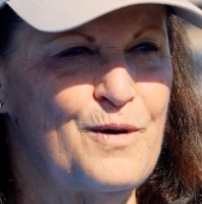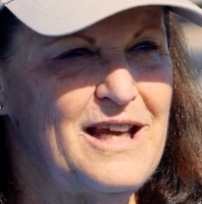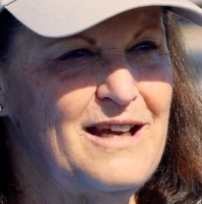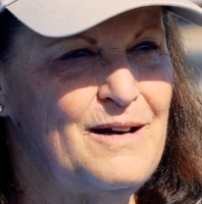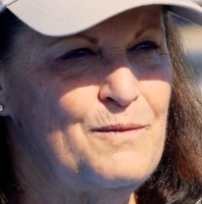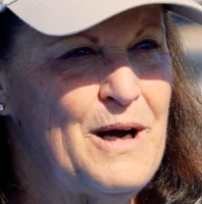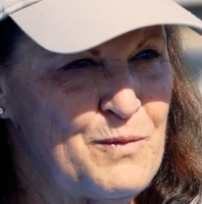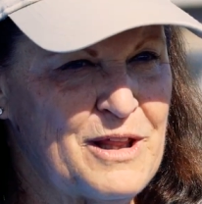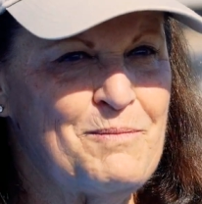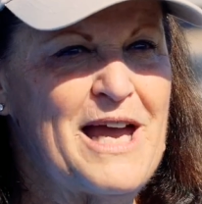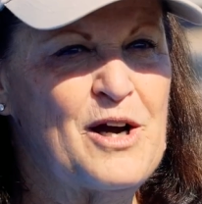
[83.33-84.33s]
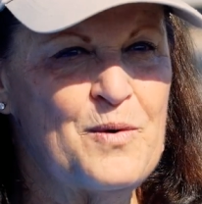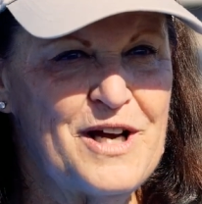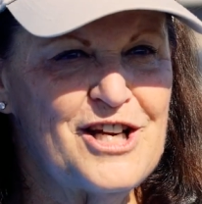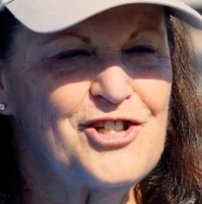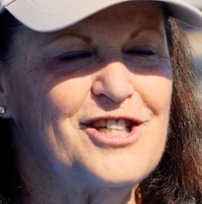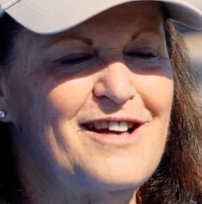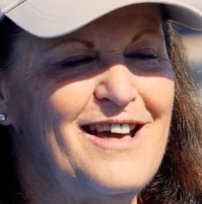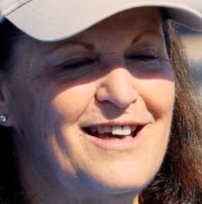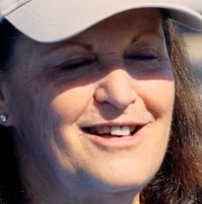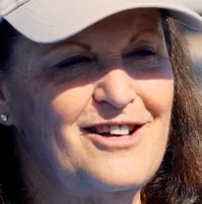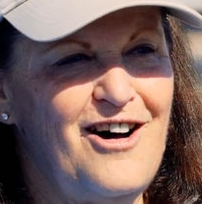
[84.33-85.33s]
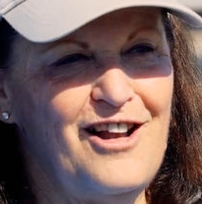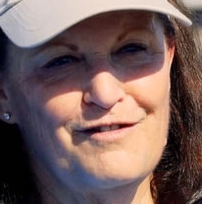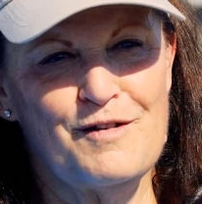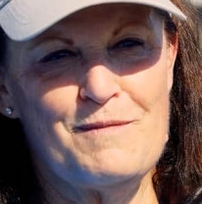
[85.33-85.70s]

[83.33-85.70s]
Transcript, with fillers: we went with Make a Wish, and all of